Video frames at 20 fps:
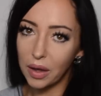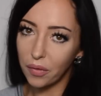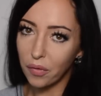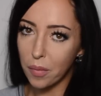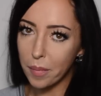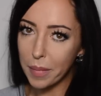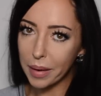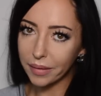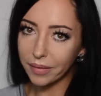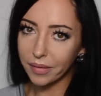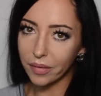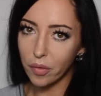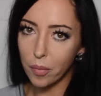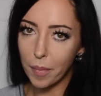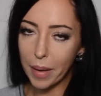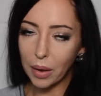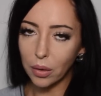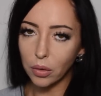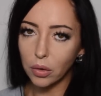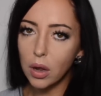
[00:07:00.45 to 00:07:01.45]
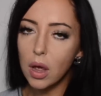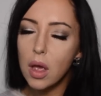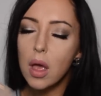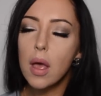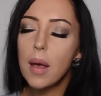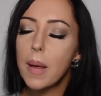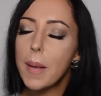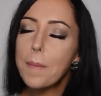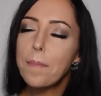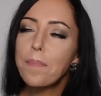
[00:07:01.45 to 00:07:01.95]
give a massive amount.
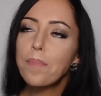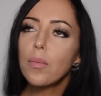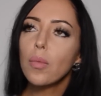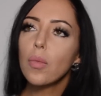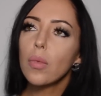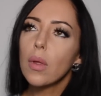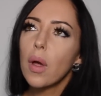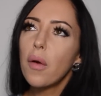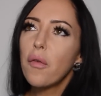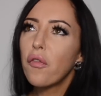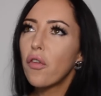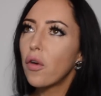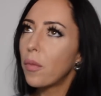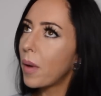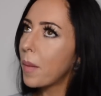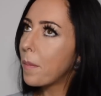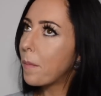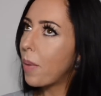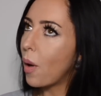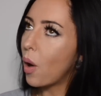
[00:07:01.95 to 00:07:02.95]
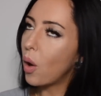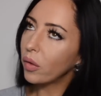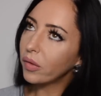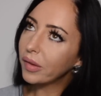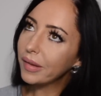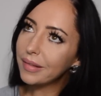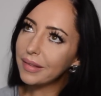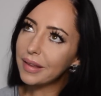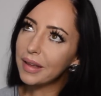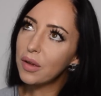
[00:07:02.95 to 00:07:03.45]
From a
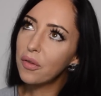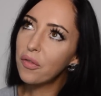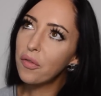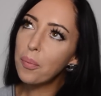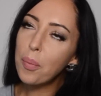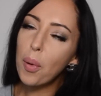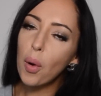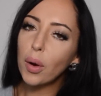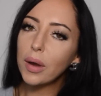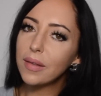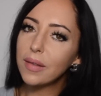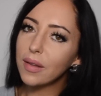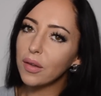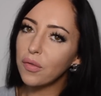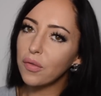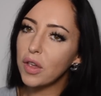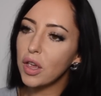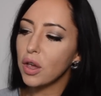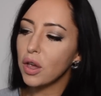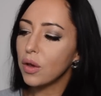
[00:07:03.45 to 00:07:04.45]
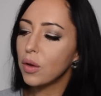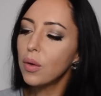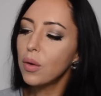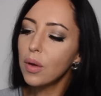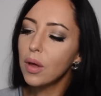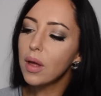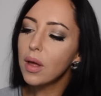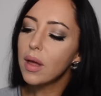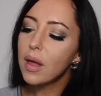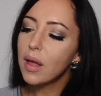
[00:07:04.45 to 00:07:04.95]
positive point of
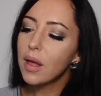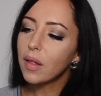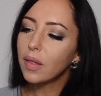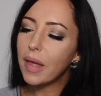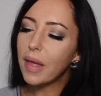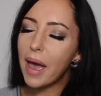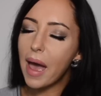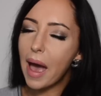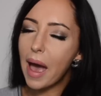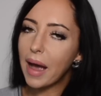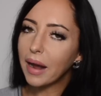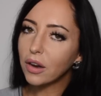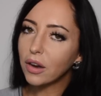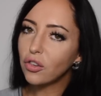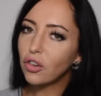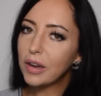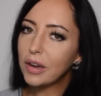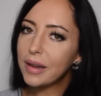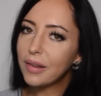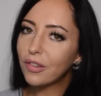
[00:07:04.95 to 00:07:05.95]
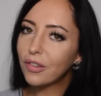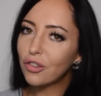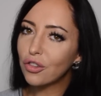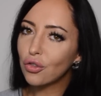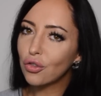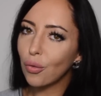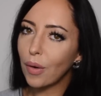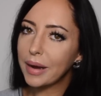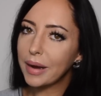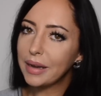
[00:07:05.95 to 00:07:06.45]
view, they're actually
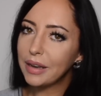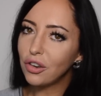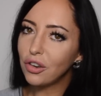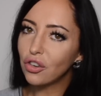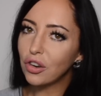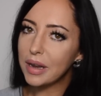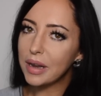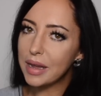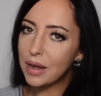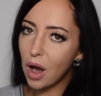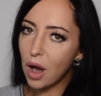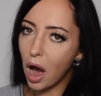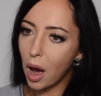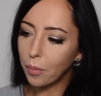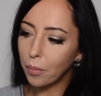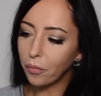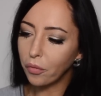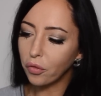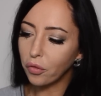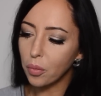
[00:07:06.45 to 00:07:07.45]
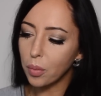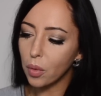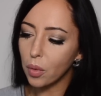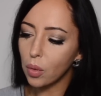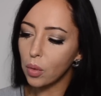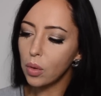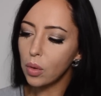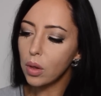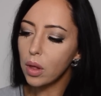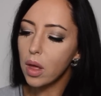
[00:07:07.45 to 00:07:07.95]
strangely
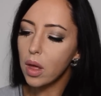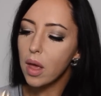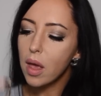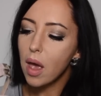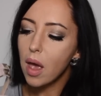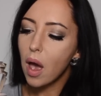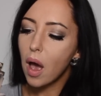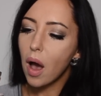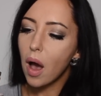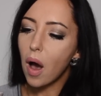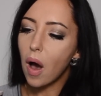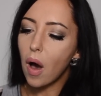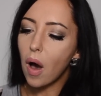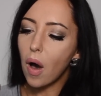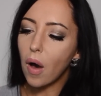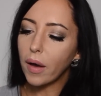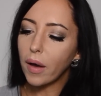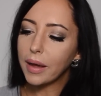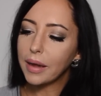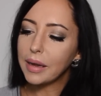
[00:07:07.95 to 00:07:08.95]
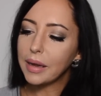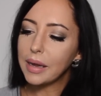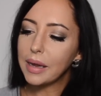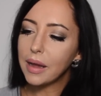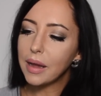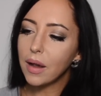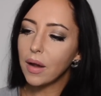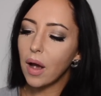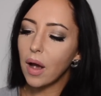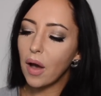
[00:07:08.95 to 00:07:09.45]
comfortable.
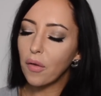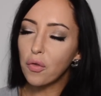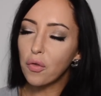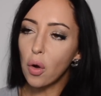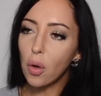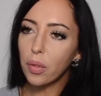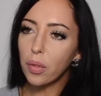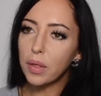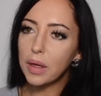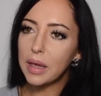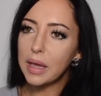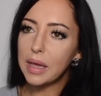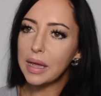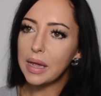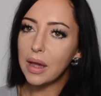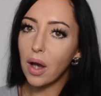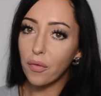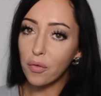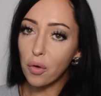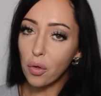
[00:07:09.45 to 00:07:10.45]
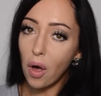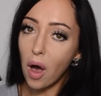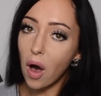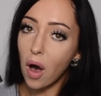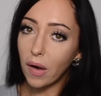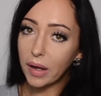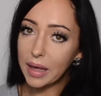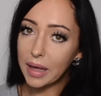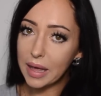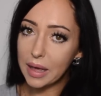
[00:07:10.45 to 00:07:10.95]
I have got the I've got the
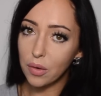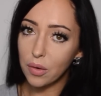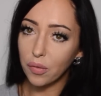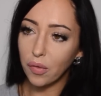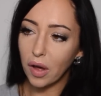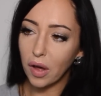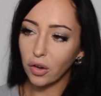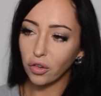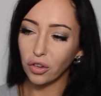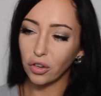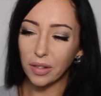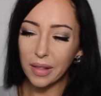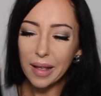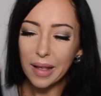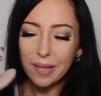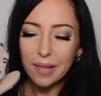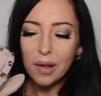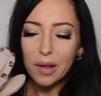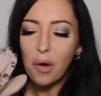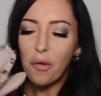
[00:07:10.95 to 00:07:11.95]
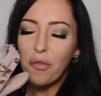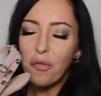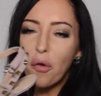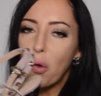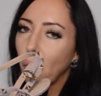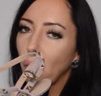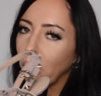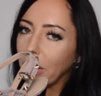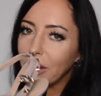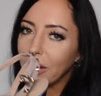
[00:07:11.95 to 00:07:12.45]
high heel version. That's like a
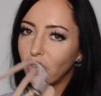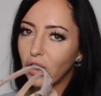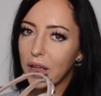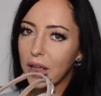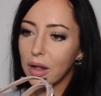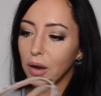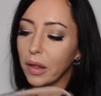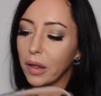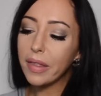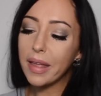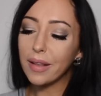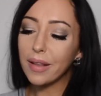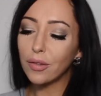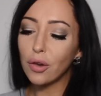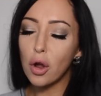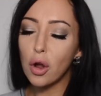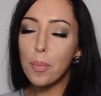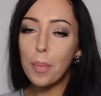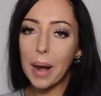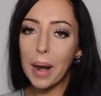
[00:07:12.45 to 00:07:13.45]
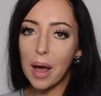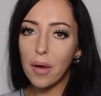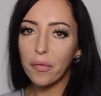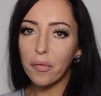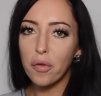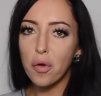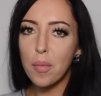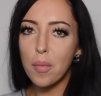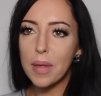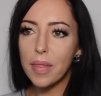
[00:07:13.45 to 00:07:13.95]
four inch heel and there's no
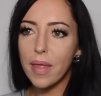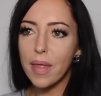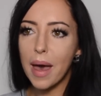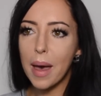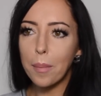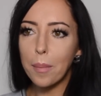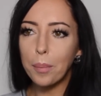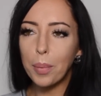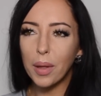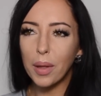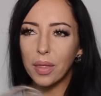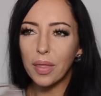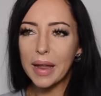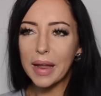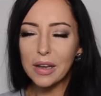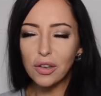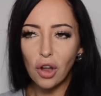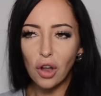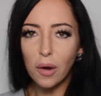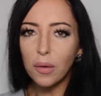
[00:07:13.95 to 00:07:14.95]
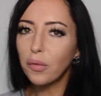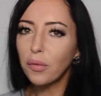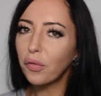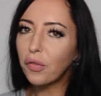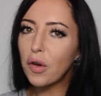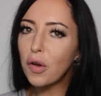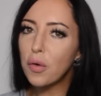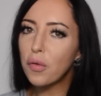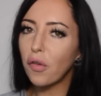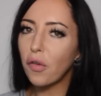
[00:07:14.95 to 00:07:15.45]
platform in there, but they don't
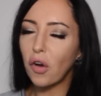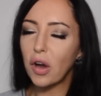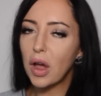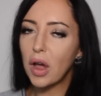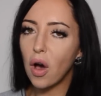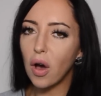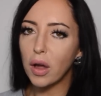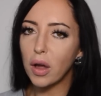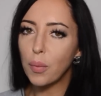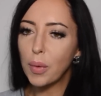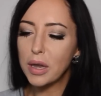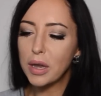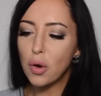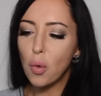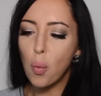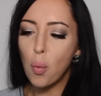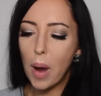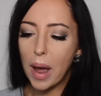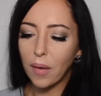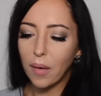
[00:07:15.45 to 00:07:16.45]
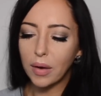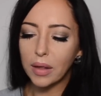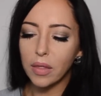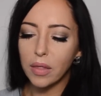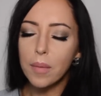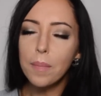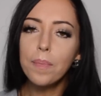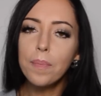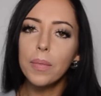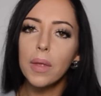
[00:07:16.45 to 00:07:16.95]
feel very high when you're wearing
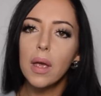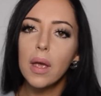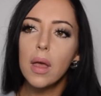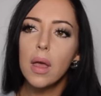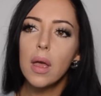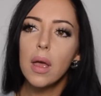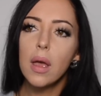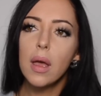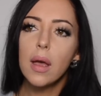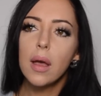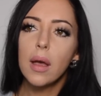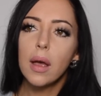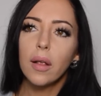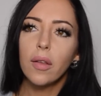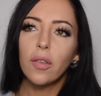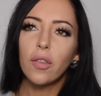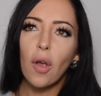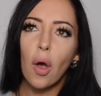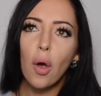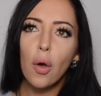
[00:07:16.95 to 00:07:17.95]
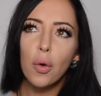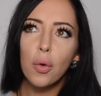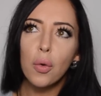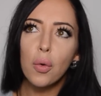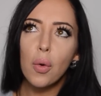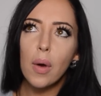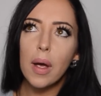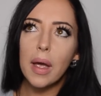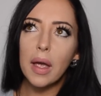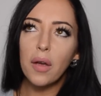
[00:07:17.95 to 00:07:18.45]
them.
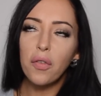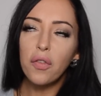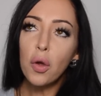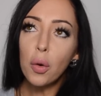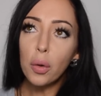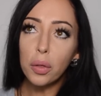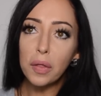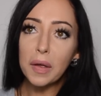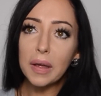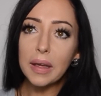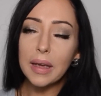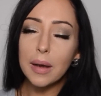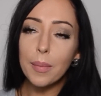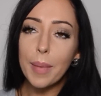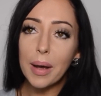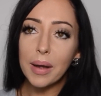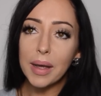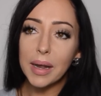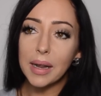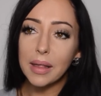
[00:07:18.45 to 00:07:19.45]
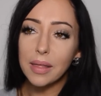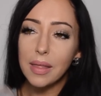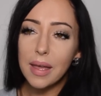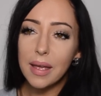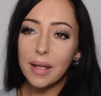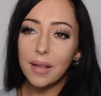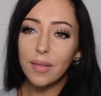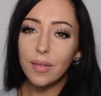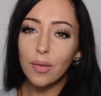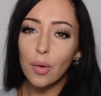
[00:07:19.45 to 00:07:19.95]
So if you're thinking about getting
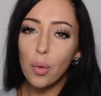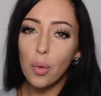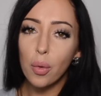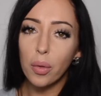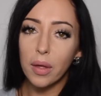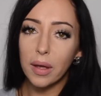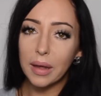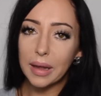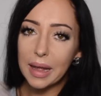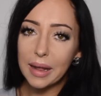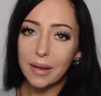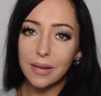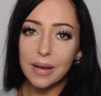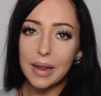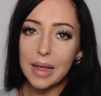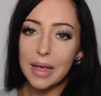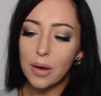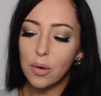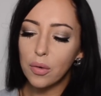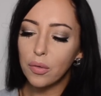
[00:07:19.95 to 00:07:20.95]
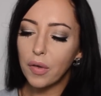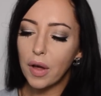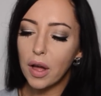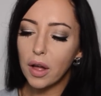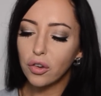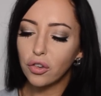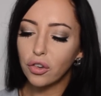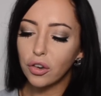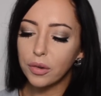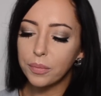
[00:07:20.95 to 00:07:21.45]
this or the kitten heel
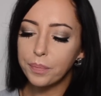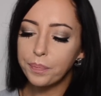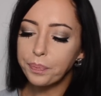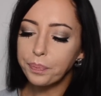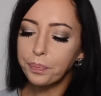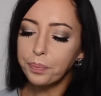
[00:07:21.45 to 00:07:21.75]
version,